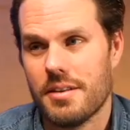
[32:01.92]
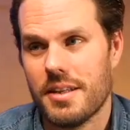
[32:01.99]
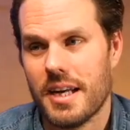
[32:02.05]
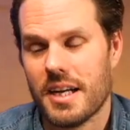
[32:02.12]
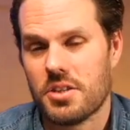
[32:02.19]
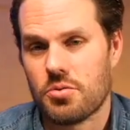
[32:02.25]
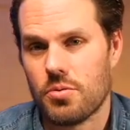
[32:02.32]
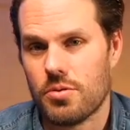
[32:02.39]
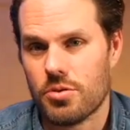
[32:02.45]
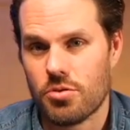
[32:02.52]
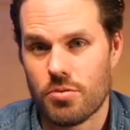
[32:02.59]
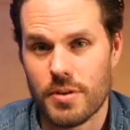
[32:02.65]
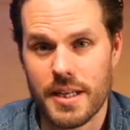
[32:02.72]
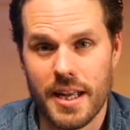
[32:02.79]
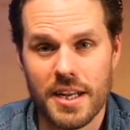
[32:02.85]
The
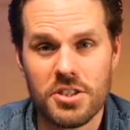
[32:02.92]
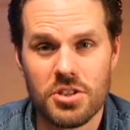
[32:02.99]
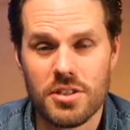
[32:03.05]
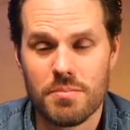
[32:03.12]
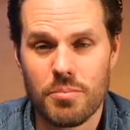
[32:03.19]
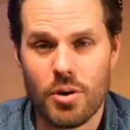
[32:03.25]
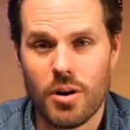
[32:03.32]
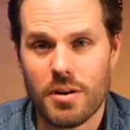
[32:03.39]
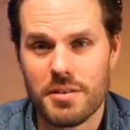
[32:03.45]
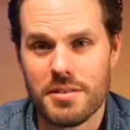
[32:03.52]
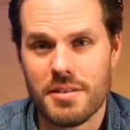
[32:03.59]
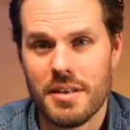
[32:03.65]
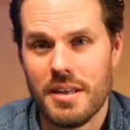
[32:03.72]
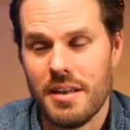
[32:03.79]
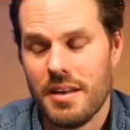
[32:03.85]
actual creation
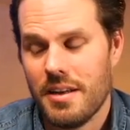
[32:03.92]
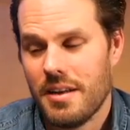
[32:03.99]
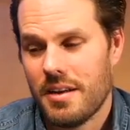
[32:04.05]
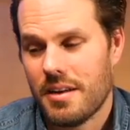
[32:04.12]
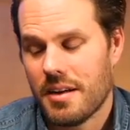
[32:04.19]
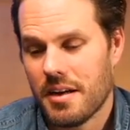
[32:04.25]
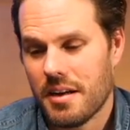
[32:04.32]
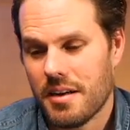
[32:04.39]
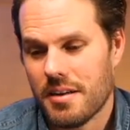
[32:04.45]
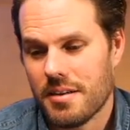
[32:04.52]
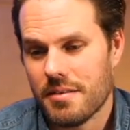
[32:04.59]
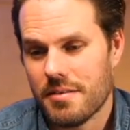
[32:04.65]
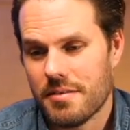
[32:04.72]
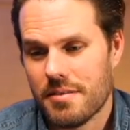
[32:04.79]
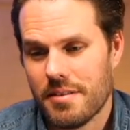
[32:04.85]
part,
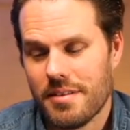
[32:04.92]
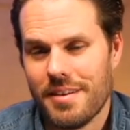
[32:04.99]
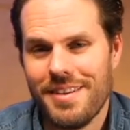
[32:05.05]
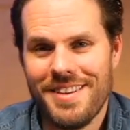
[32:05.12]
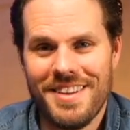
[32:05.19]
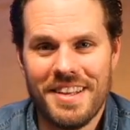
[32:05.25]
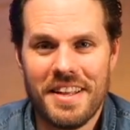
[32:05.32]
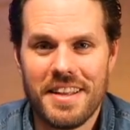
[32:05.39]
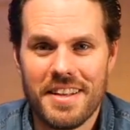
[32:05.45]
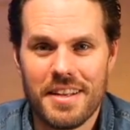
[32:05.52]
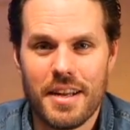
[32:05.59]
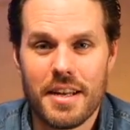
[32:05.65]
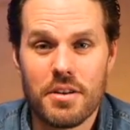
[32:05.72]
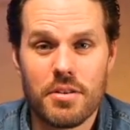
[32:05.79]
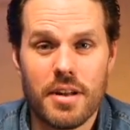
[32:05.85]
I
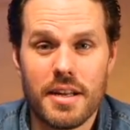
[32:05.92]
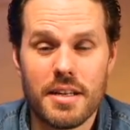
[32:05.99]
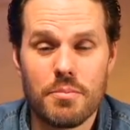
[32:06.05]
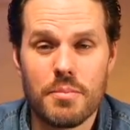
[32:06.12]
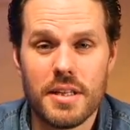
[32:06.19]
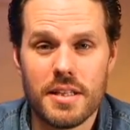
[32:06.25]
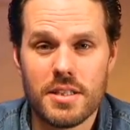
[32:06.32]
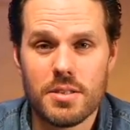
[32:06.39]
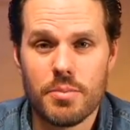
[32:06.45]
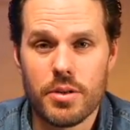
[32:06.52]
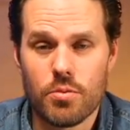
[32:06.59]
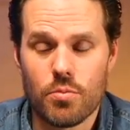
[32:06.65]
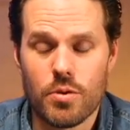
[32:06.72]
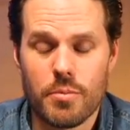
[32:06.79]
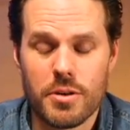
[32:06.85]
didn't mean this
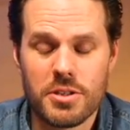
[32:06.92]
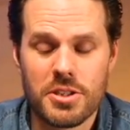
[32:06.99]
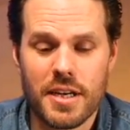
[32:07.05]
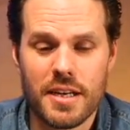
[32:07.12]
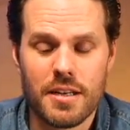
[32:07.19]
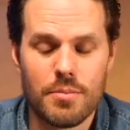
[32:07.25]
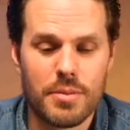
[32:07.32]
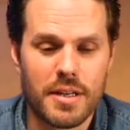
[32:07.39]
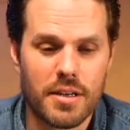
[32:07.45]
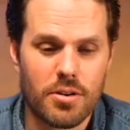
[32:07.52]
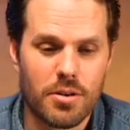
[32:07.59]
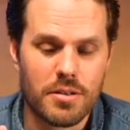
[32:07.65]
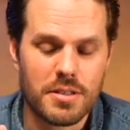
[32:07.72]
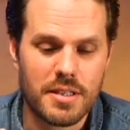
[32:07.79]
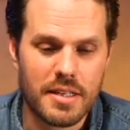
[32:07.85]
to be a rumor channel, but
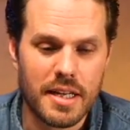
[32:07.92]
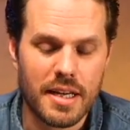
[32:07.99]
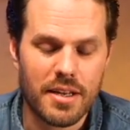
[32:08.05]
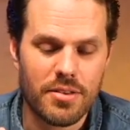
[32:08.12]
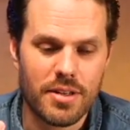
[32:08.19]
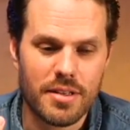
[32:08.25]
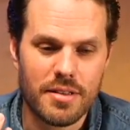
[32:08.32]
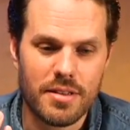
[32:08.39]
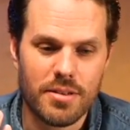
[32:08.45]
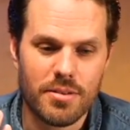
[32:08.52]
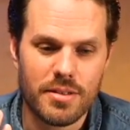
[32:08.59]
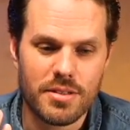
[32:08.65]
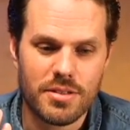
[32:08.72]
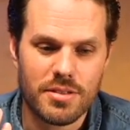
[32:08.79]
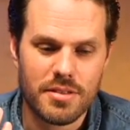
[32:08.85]
I heard today that
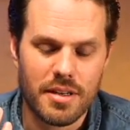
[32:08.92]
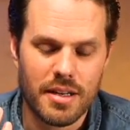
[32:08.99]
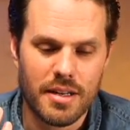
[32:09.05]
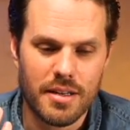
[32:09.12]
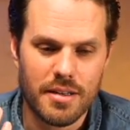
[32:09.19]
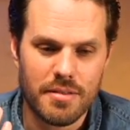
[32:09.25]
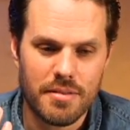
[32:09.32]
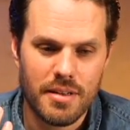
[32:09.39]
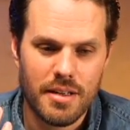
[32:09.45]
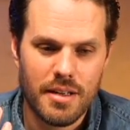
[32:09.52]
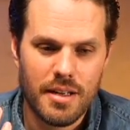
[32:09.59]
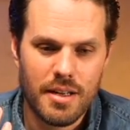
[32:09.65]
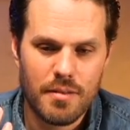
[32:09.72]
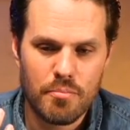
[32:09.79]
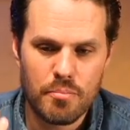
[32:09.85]
there is
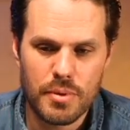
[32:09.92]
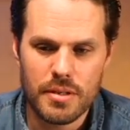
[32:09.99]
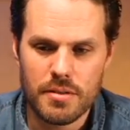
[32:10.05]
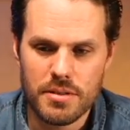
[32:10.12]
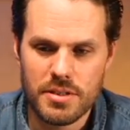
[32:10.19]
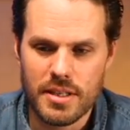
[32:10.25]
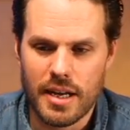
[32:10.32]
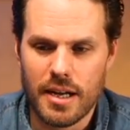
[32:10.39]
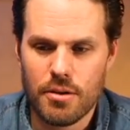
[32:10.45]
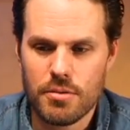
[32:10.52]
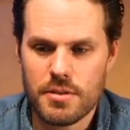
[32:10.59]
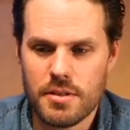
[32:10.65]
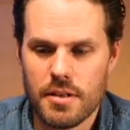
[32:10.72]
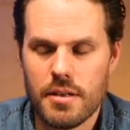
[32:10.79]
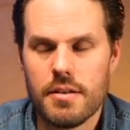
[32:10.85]
builds
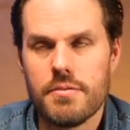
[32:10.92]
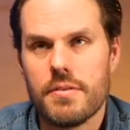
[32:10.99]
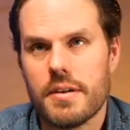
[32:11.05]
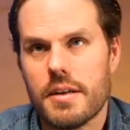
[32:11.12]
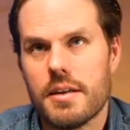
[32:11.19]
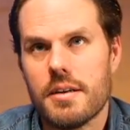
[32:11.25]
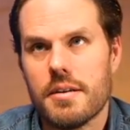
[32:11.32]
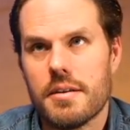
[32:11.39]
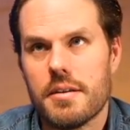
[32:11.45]
out of